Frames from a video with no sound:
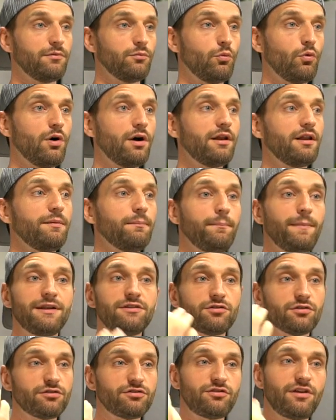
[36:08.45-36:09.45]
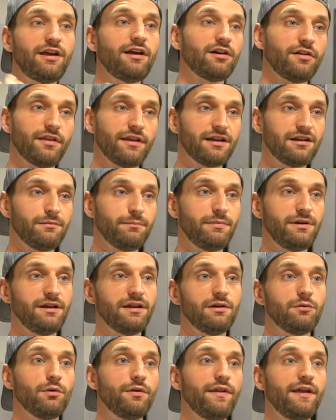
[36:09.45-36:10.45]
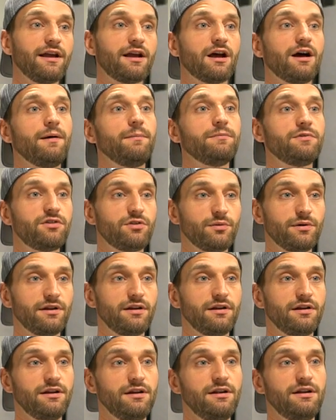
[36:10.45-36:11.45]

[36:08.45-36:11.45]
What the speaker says: What mental state are they going to be in when they come to it?